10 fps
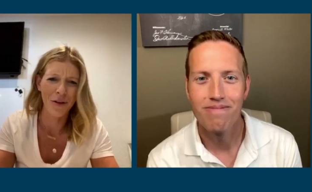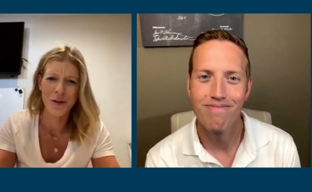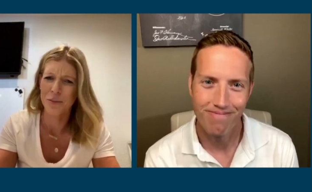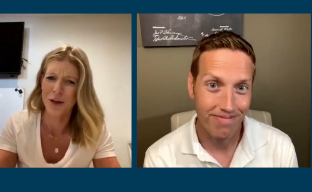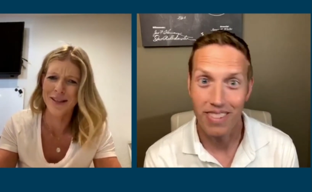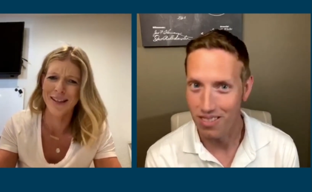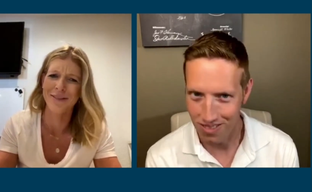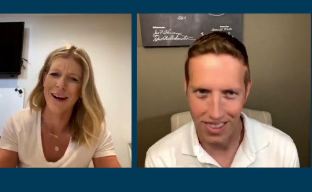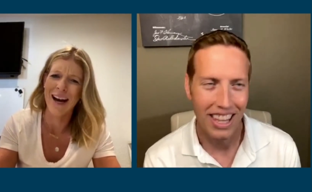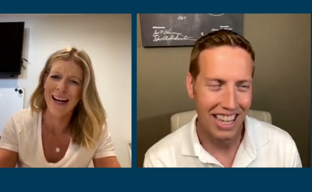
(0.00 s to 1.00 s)
Speaker 1: Folsom
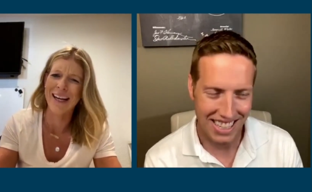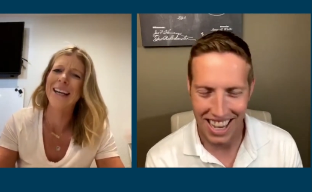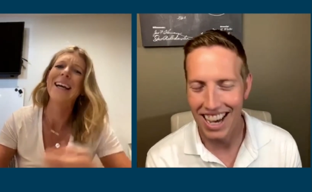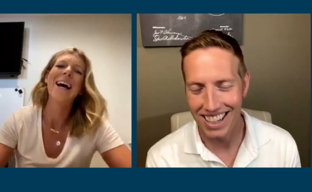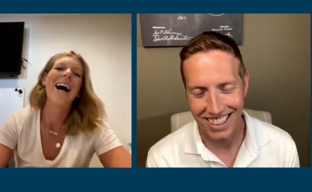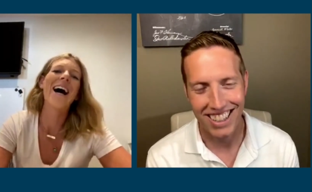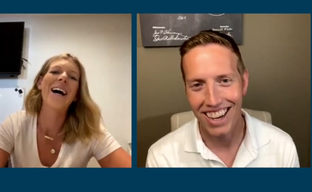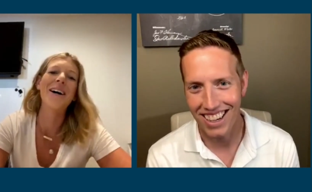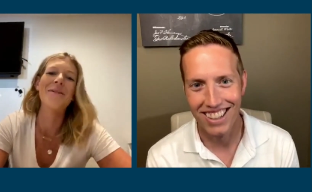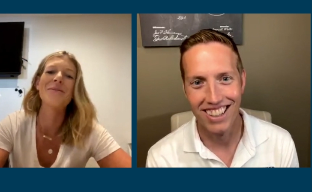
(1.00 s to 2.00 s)
Prison, right? Exactly,
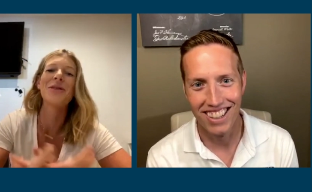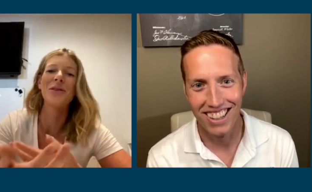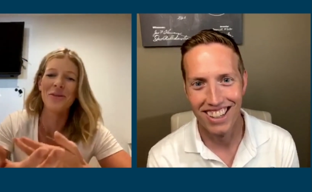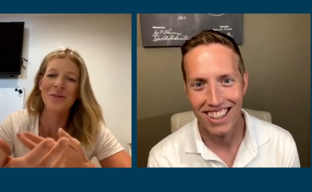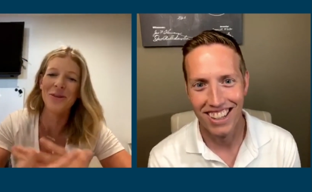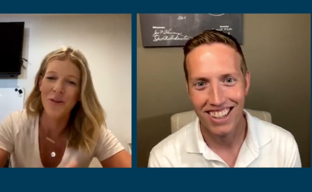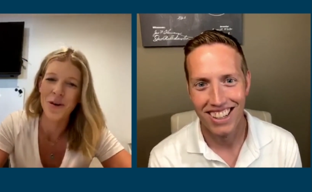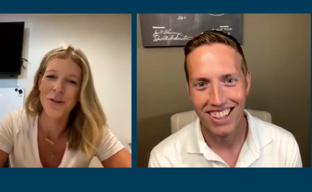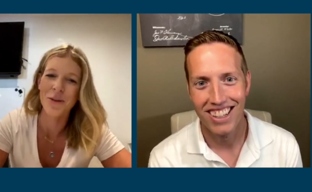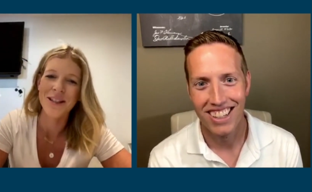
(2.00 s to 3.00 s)
yeah. So
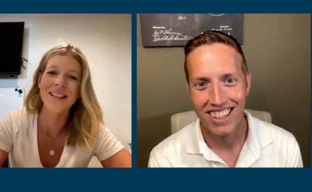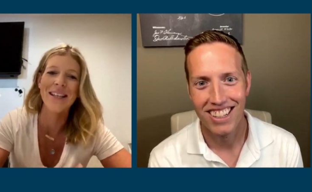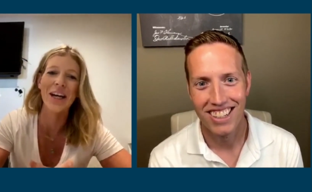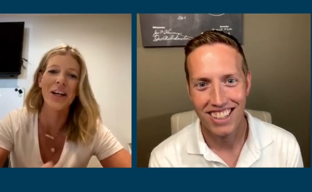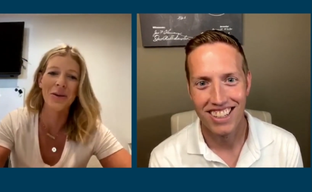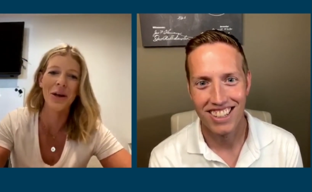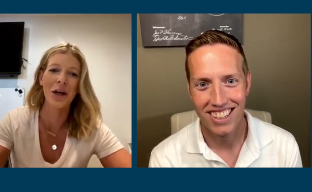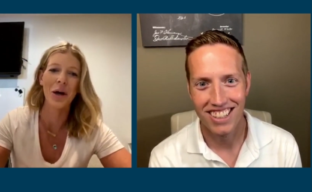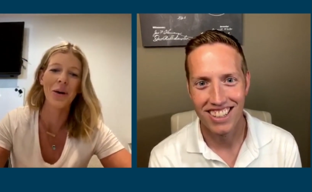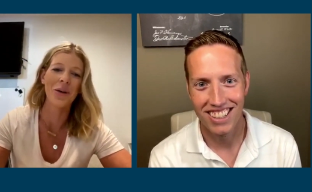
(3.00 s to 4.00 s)
Folsom Prison, there you
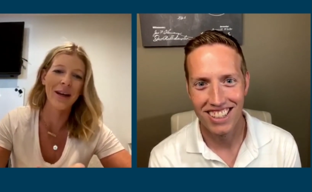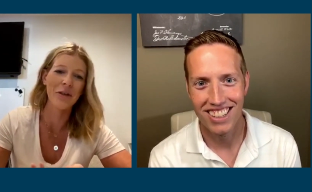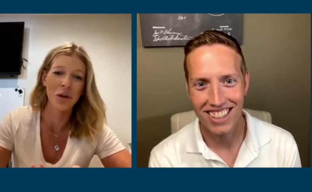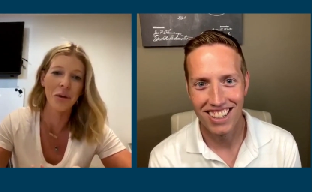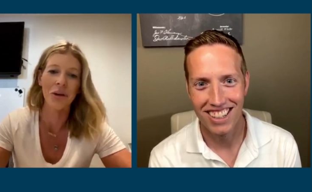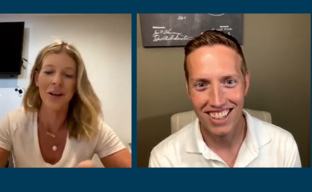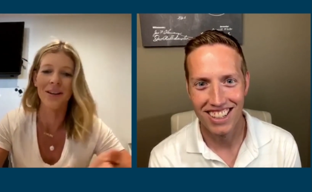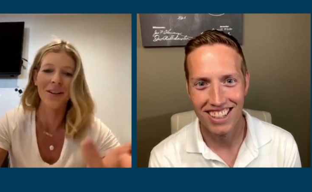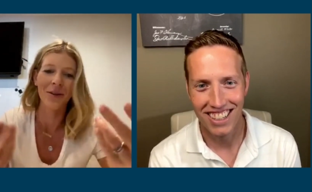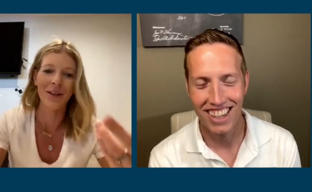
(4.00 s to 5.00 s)
can go. They have a
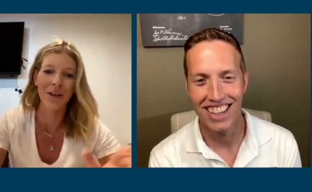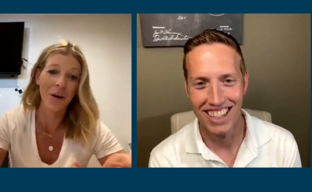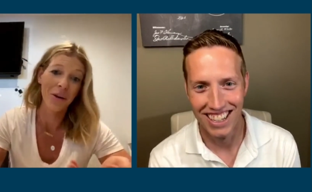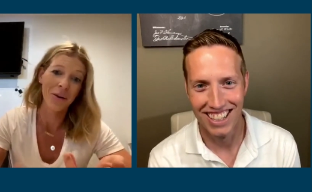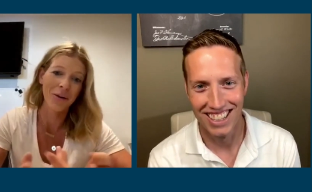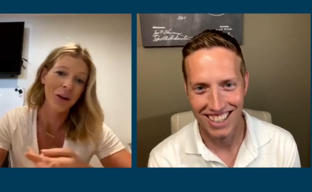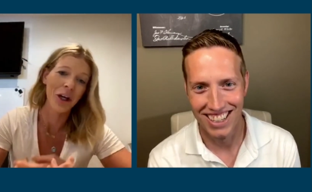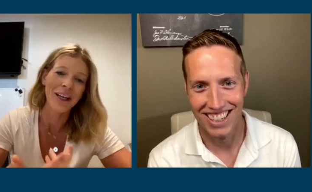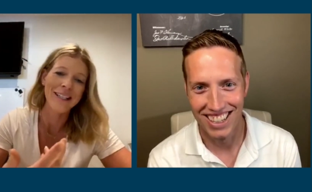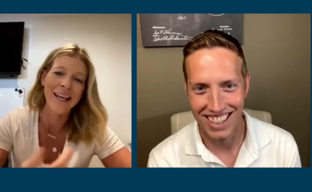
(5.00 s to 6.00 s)
tour. You can go
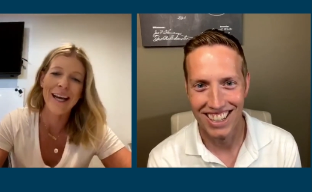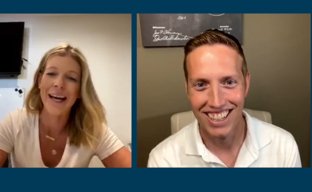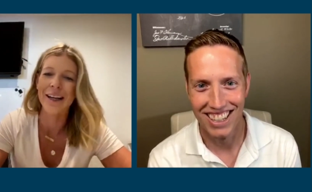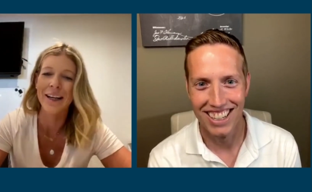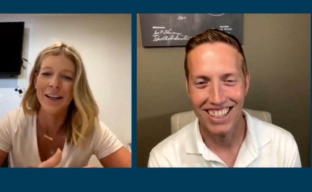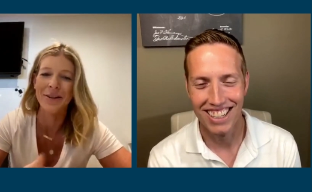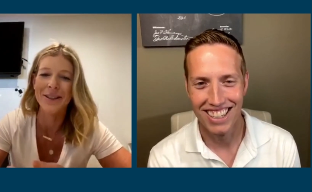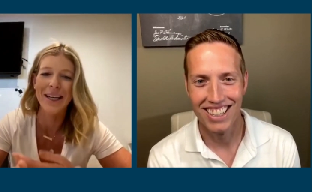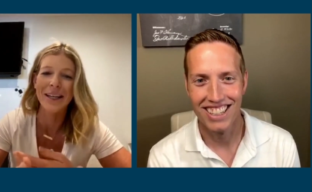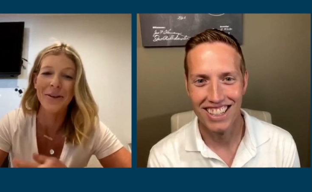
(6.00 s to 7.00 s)
look and take, you know,
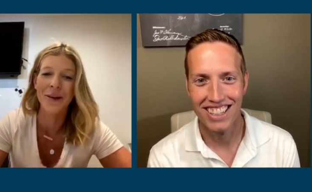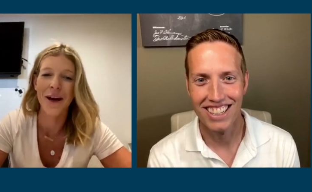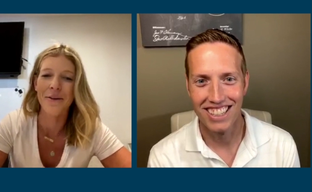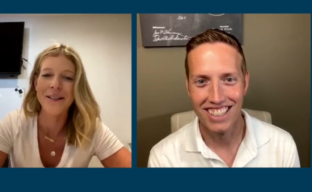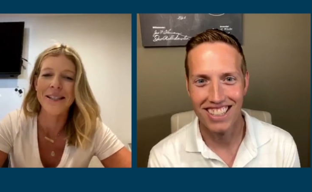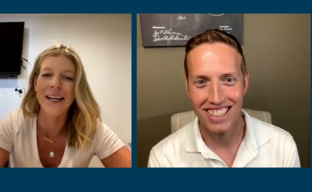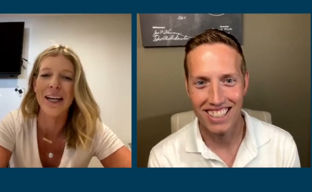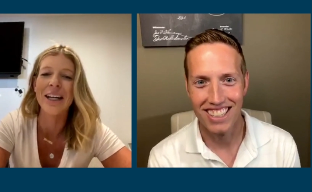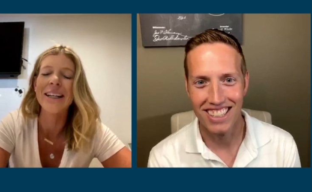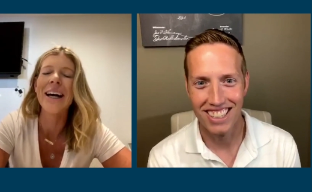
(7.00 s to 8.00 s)
take into account
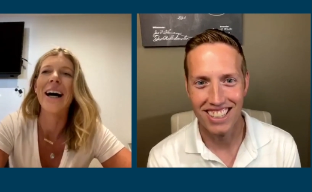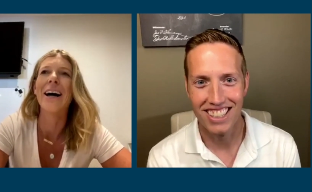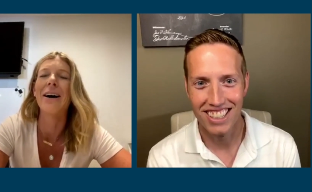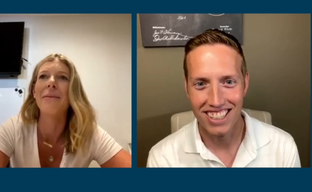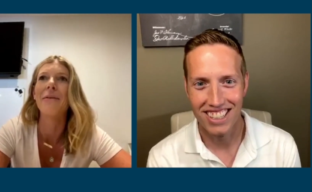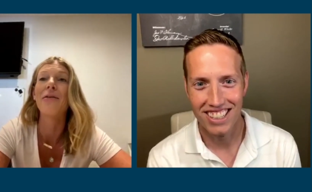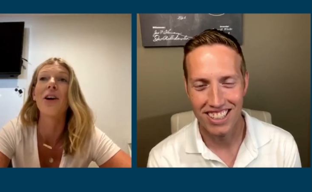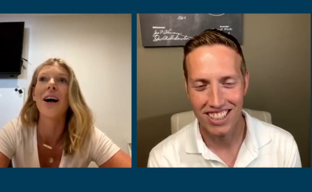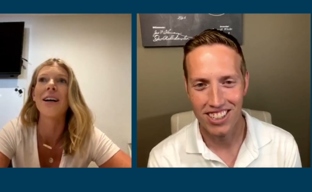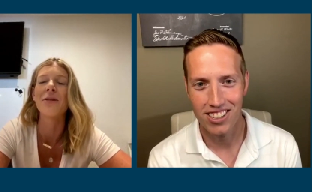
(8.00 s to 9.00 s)
um,
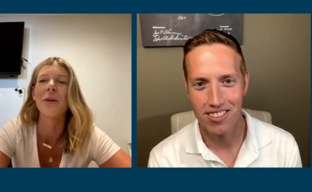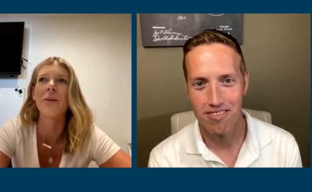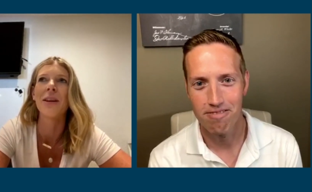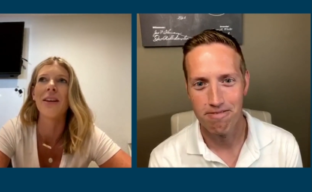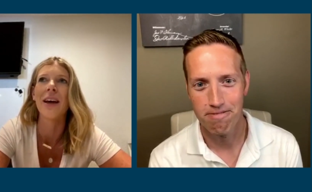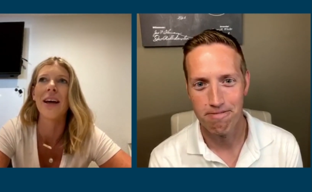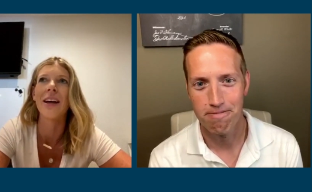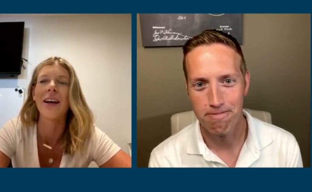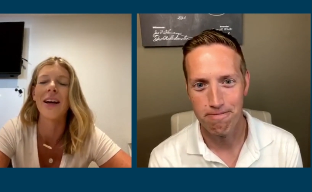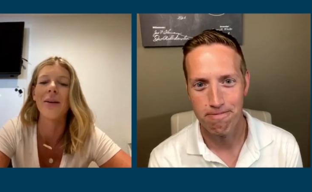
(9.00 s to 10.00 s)
for us, we really
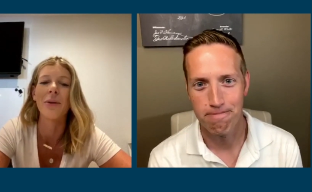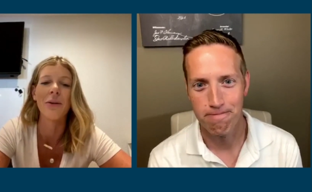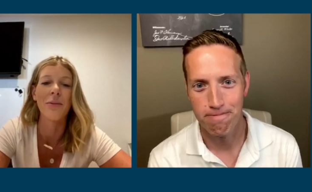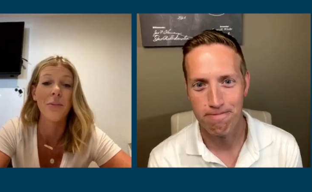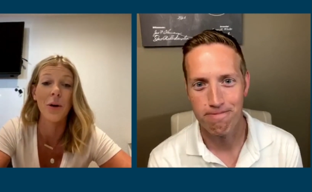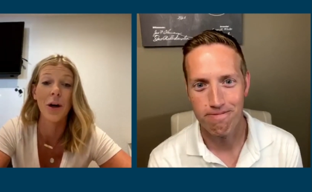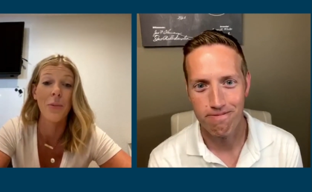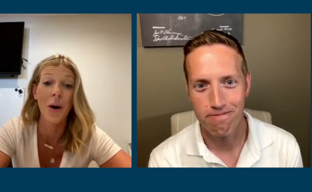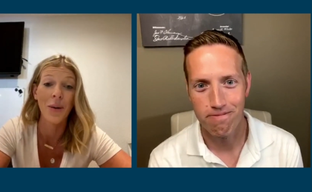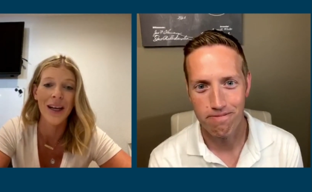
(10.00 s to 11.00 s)
like uh, we we
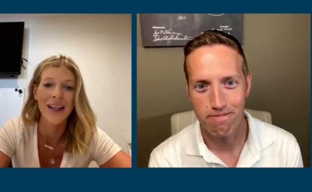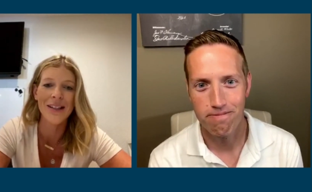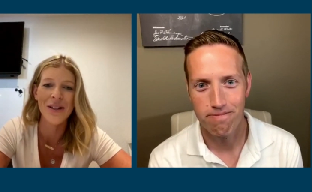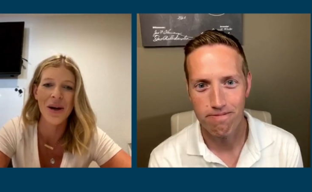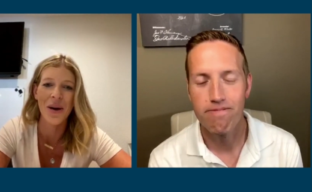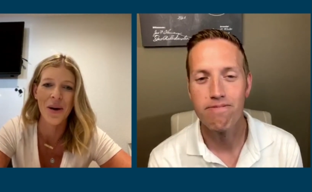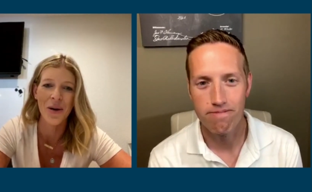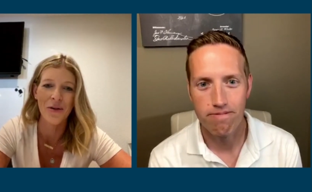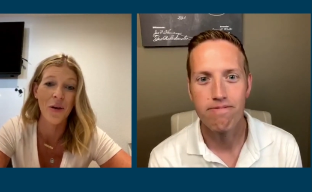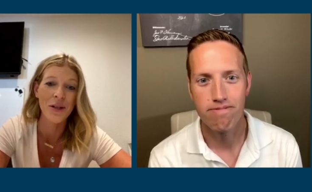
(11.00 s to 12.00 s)
go boating,
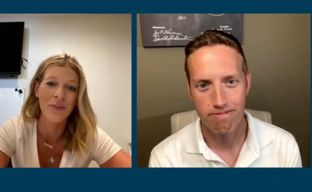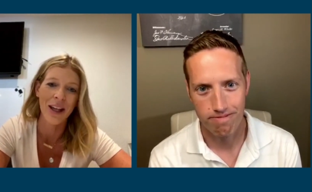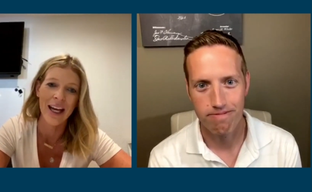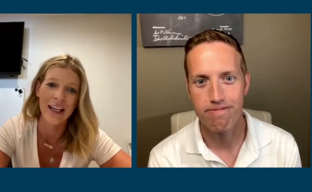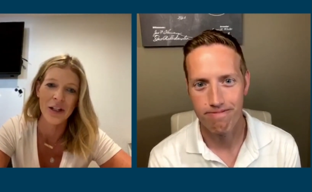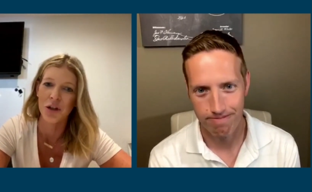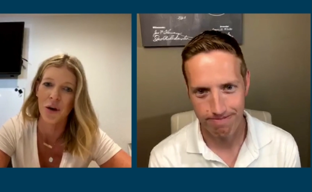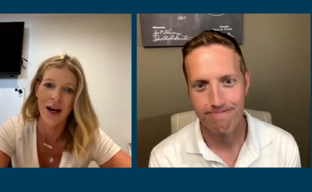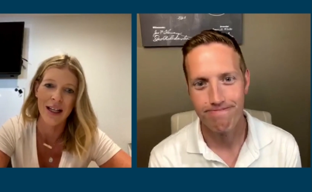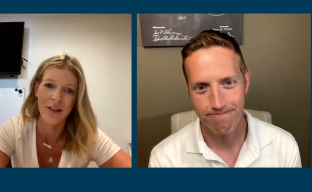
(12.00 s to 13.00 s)
so Folsom Lake is
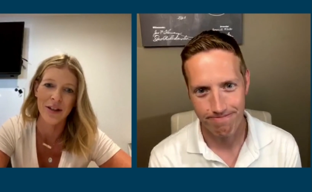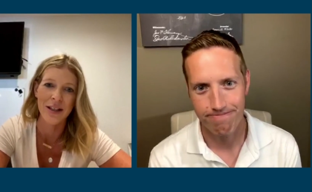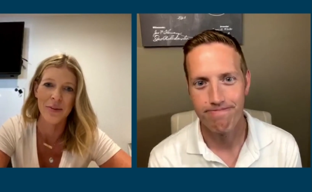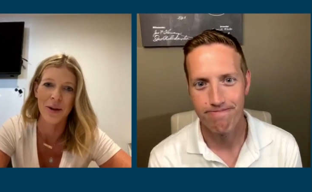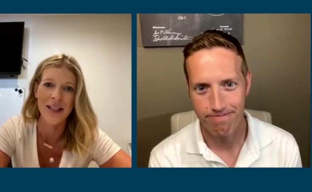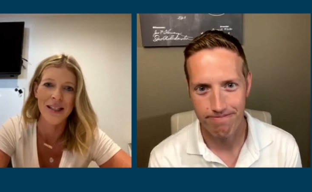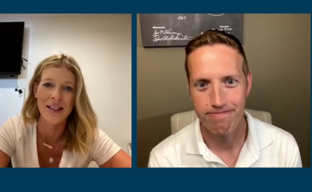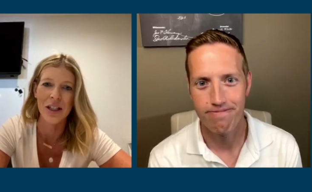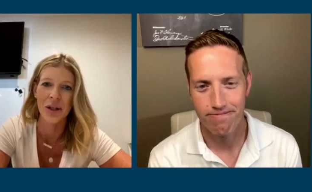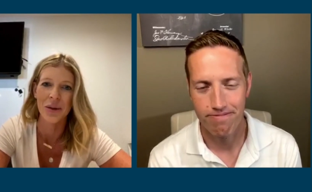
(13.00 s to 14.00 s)
great. There's tons of
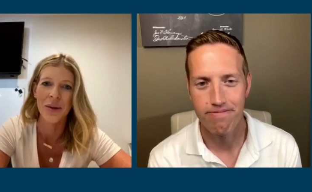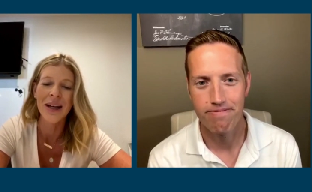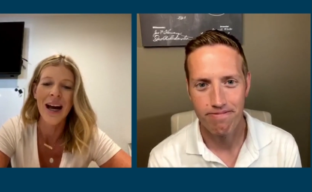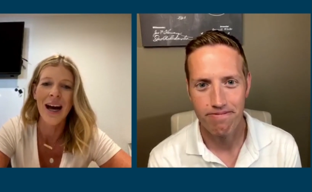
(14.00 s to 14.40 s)
places to